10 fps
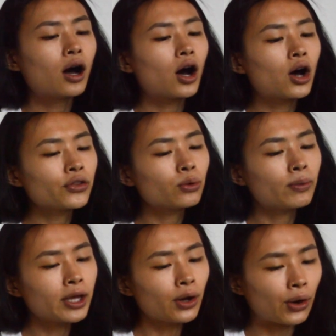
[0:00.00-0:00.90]
On the
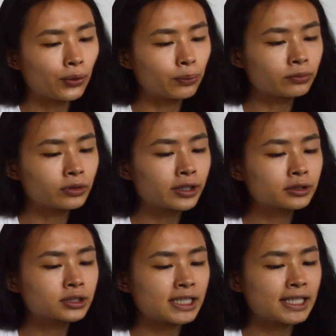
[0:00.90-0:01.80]
way home,
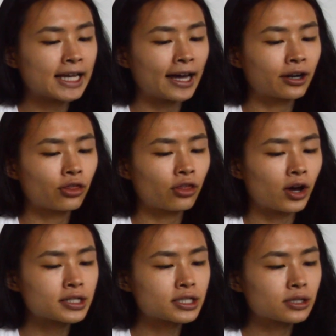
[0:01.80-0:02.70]
little Dee had a
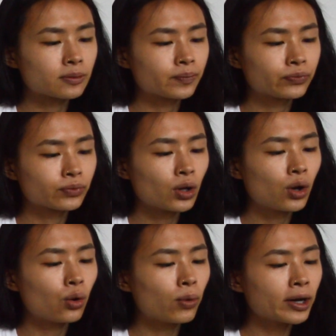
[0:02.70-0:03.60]
thought.
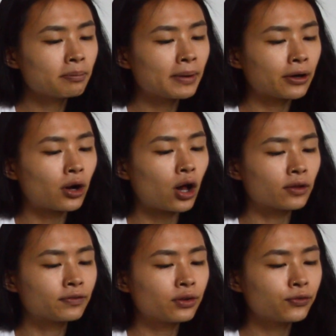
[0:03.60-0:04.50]
What about
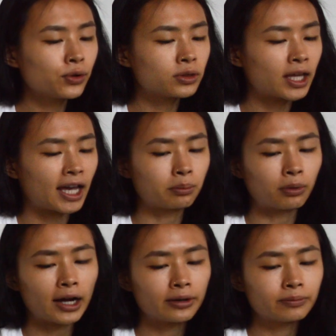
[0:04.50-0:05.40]
all of the food they had
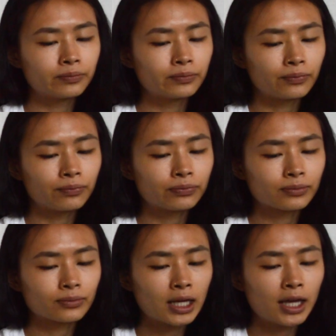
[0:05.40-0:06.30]
brought?
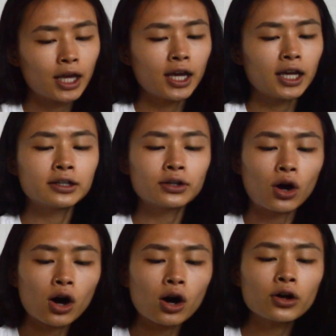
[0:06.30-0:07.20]
In
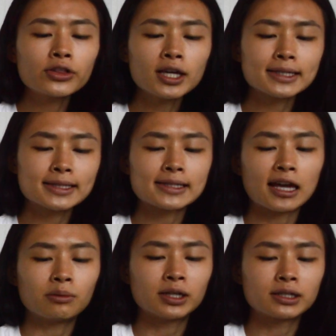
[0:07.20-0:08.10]
all the
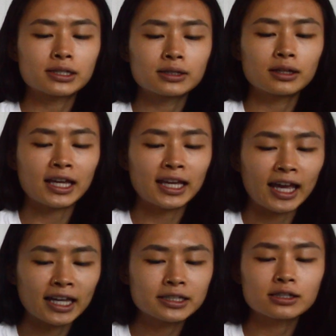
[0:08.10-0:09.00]
excitement, they
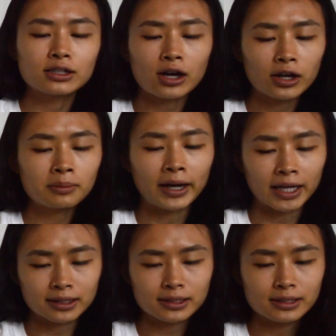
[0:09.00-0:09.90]
ate not a
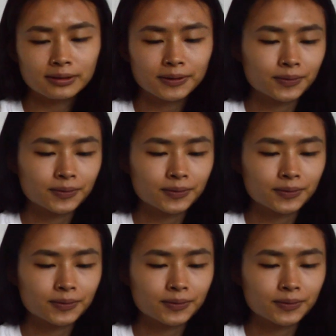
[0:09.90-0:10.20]
bite.